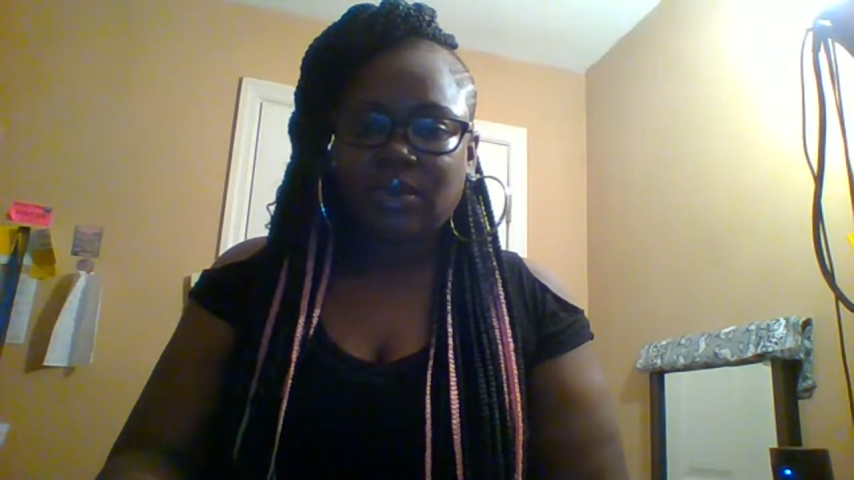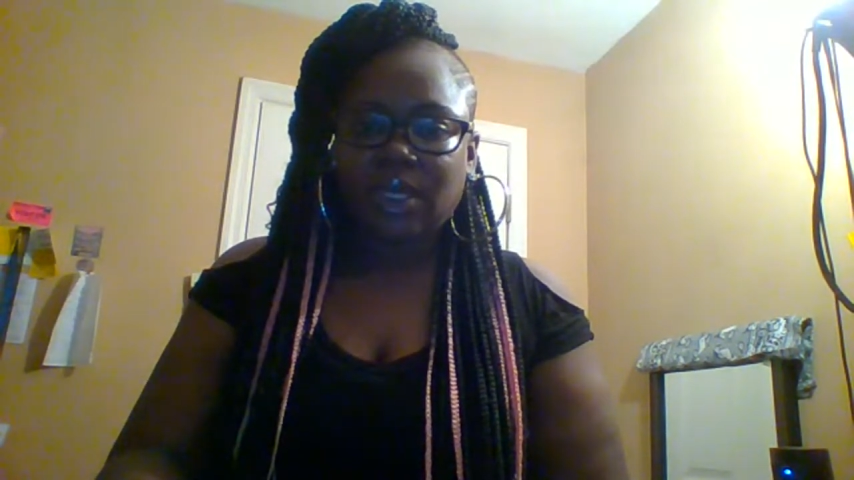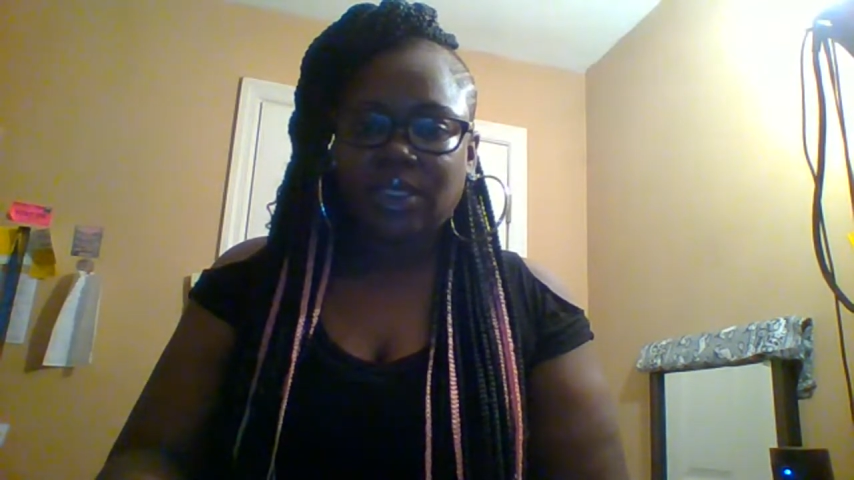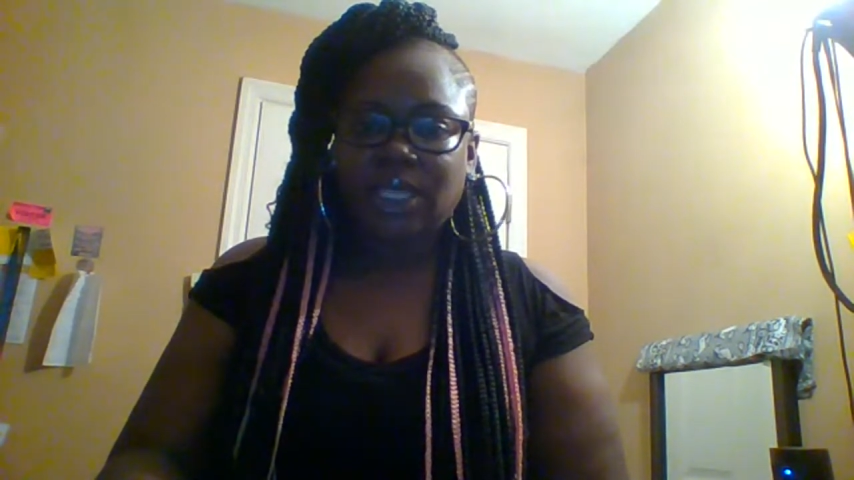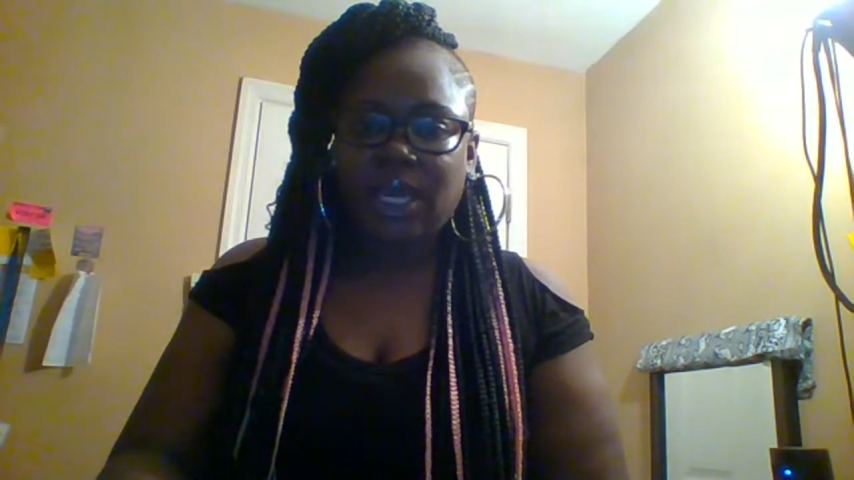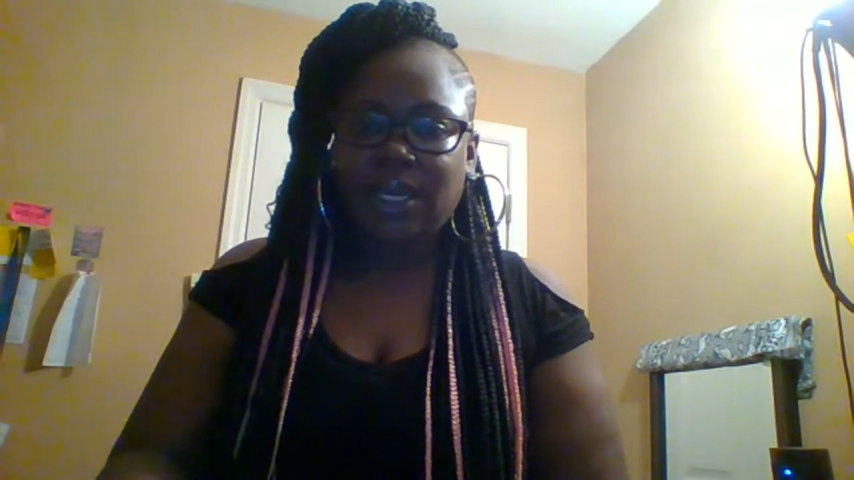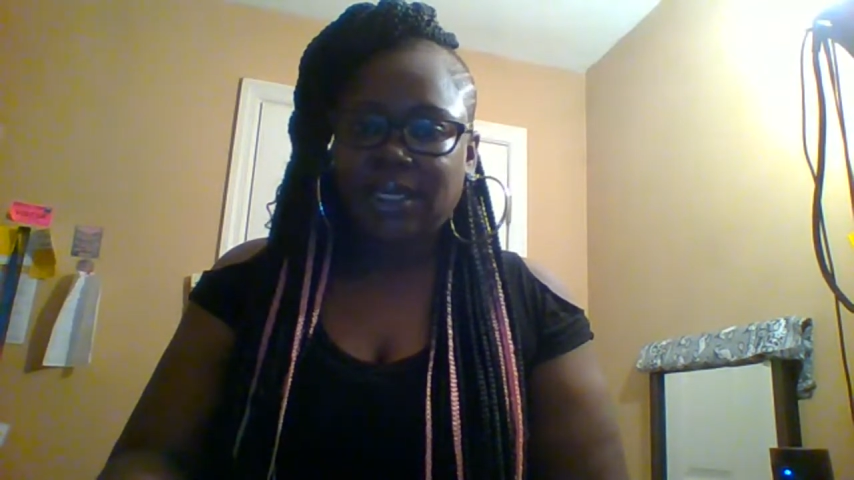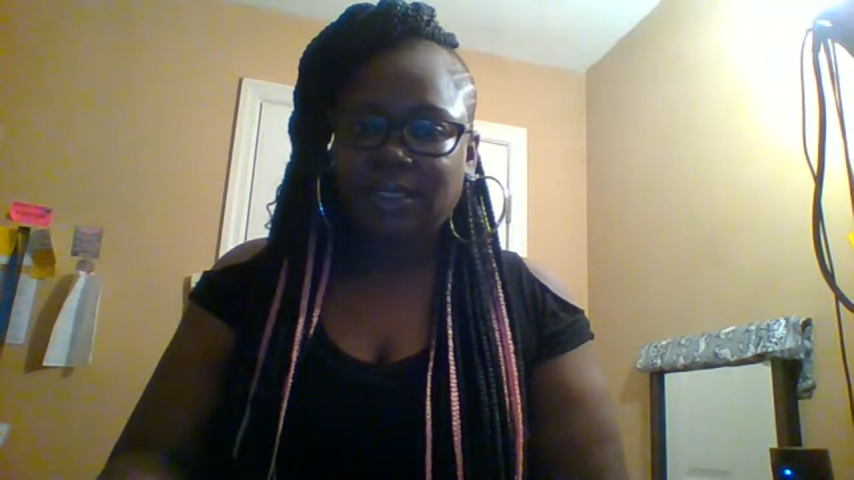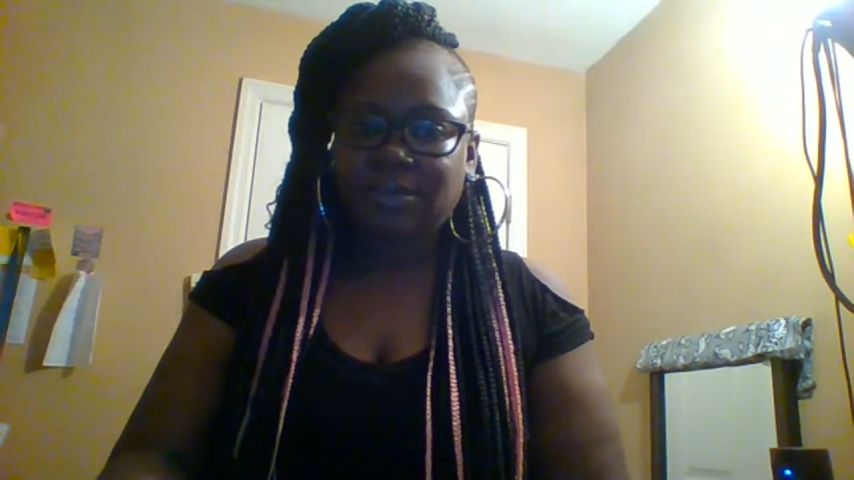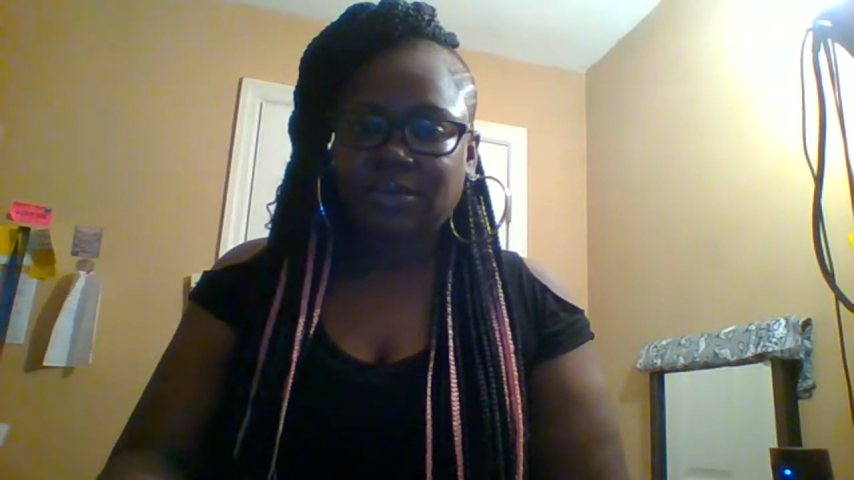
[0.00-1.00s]
In
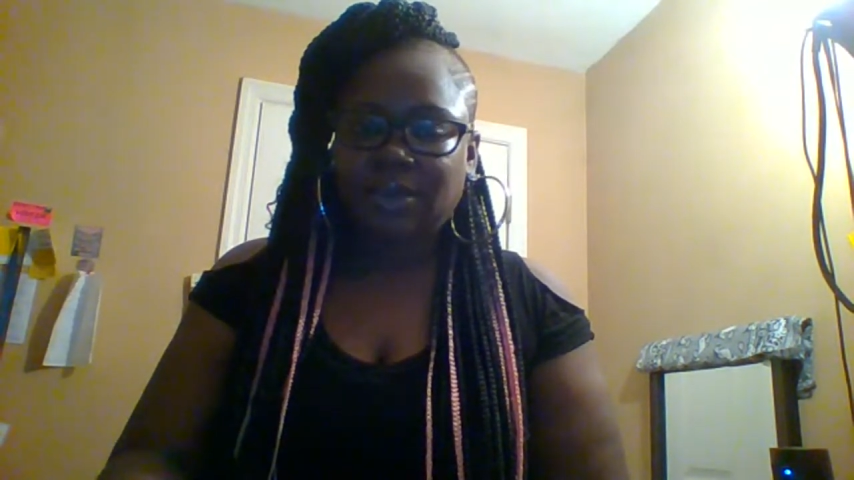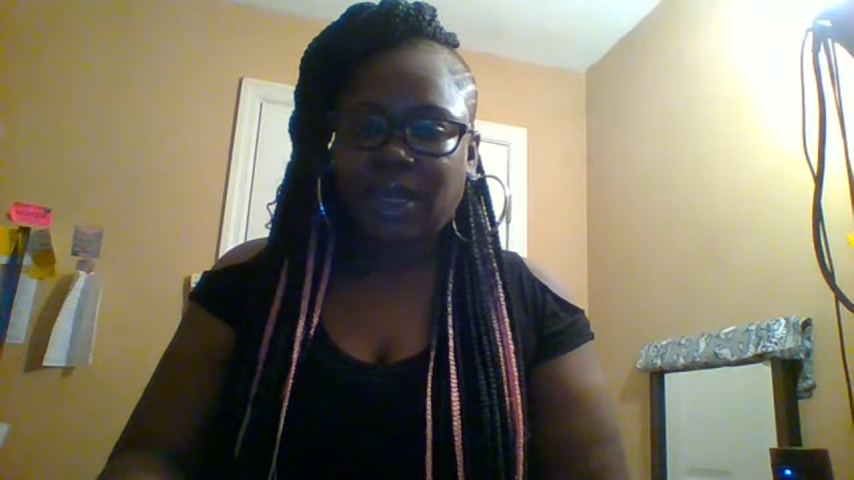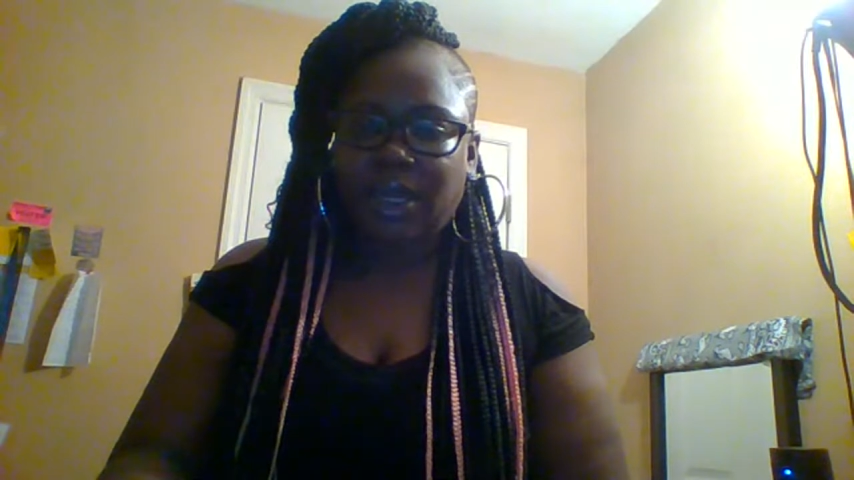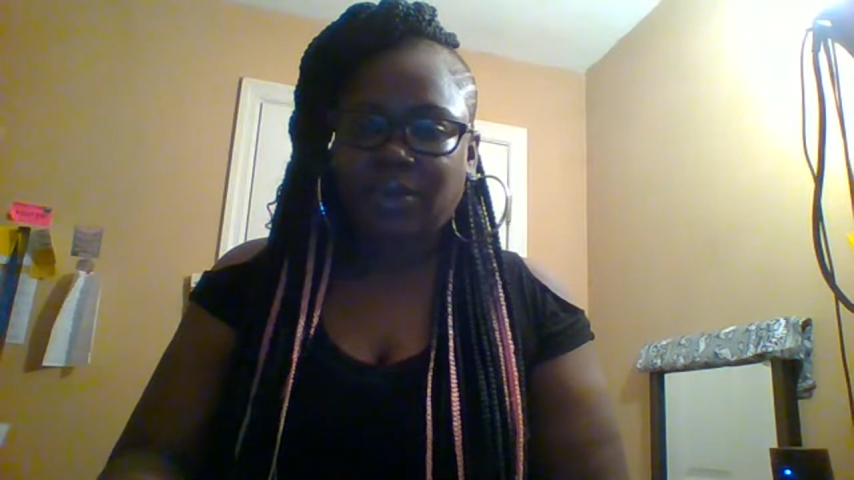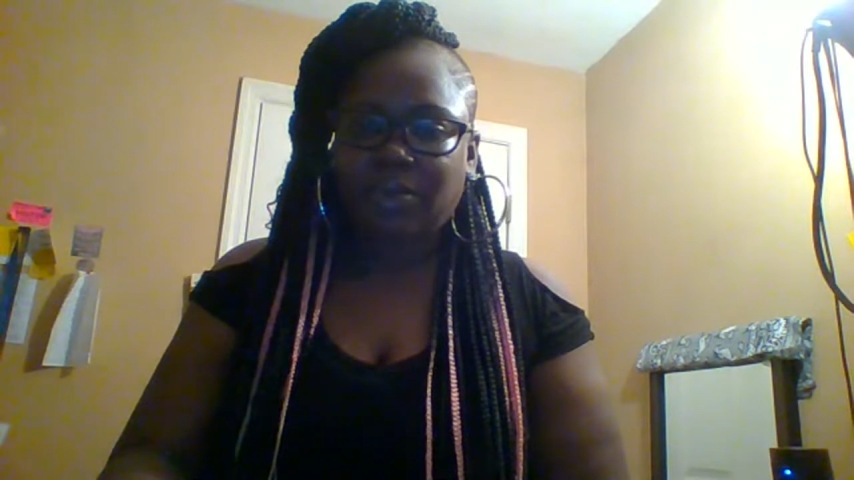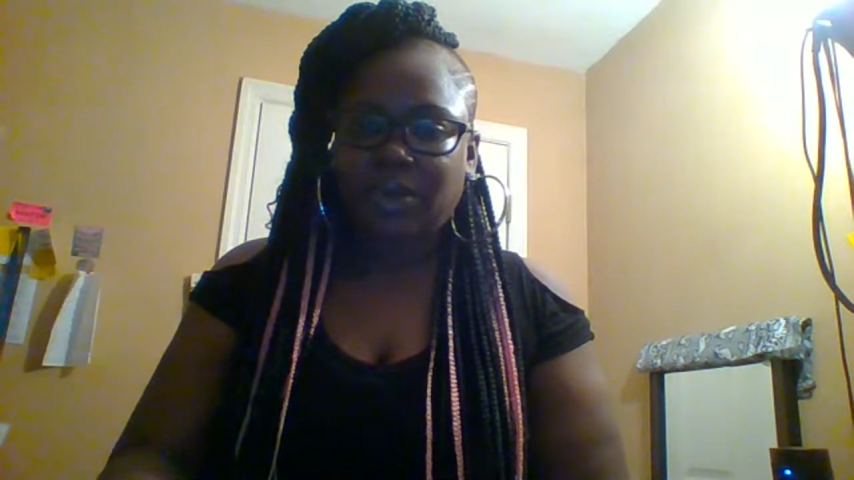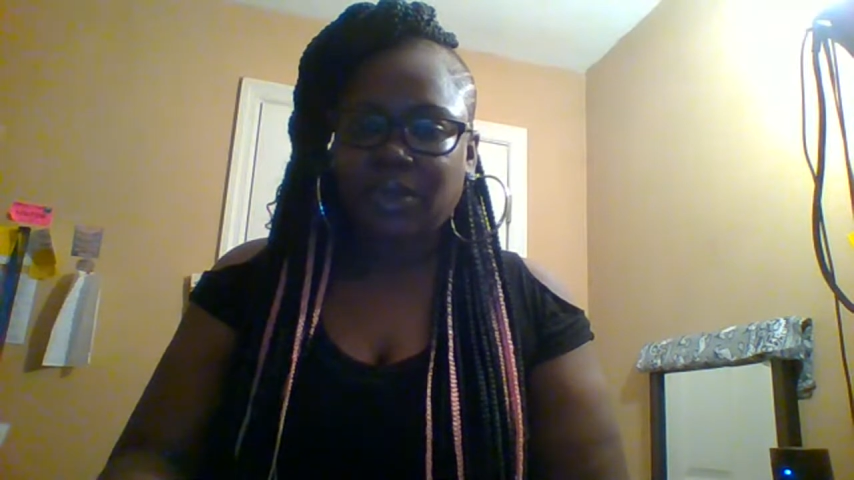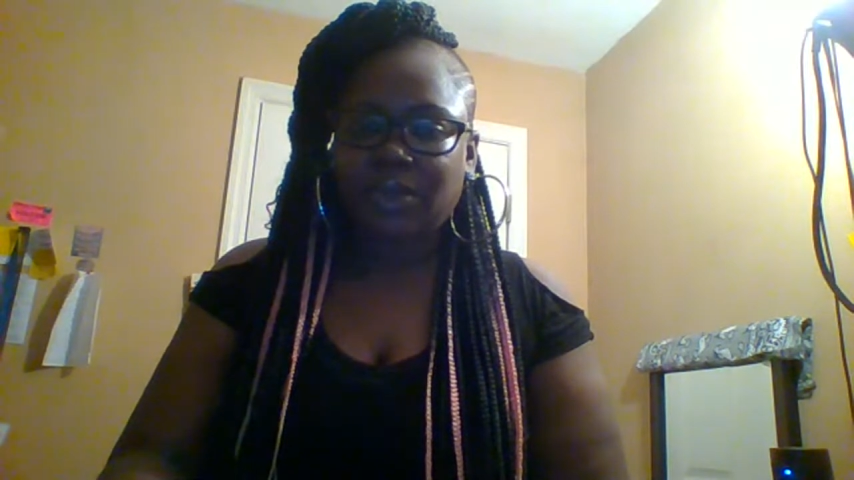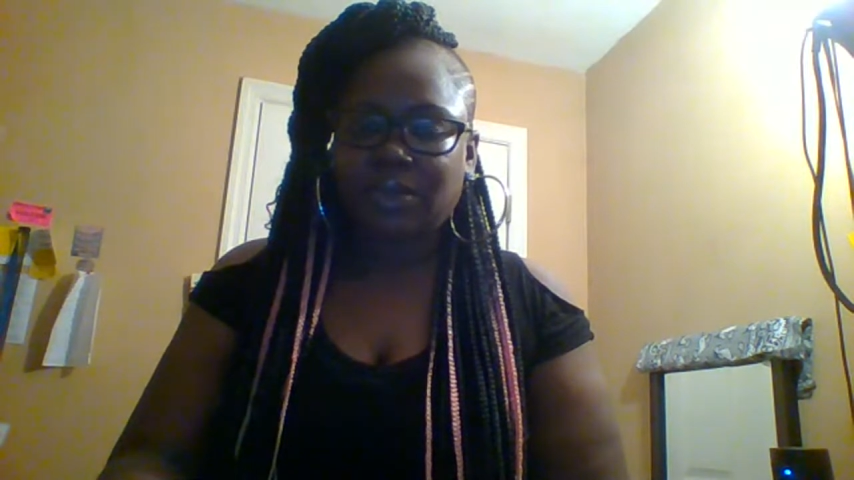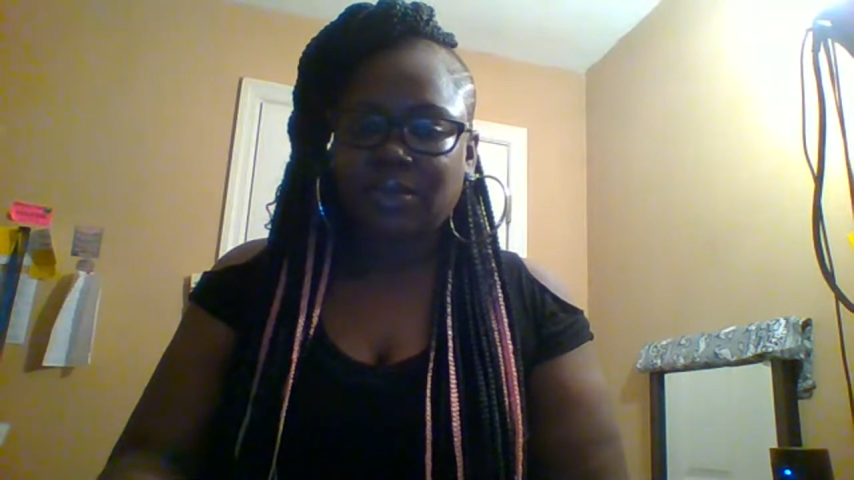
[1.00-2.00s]
time, I
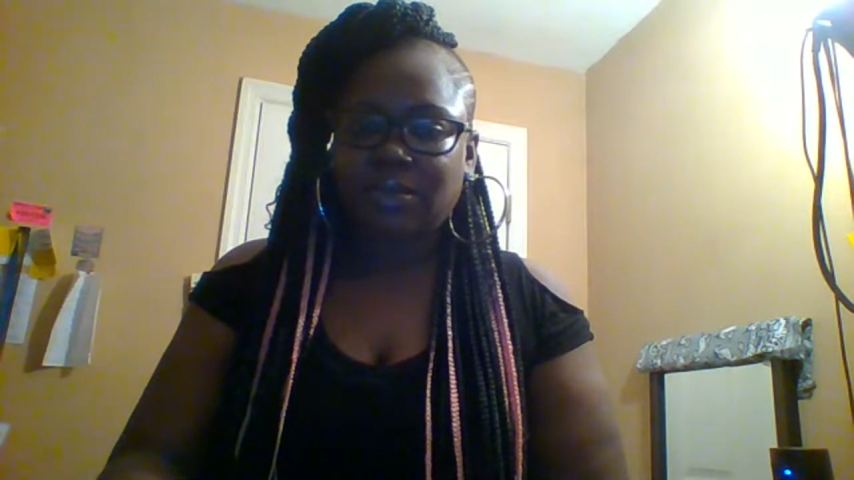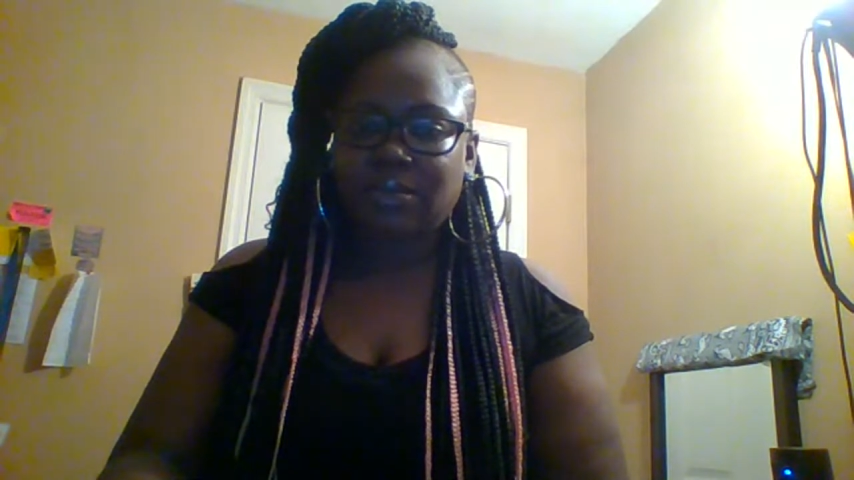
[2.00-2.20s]
will,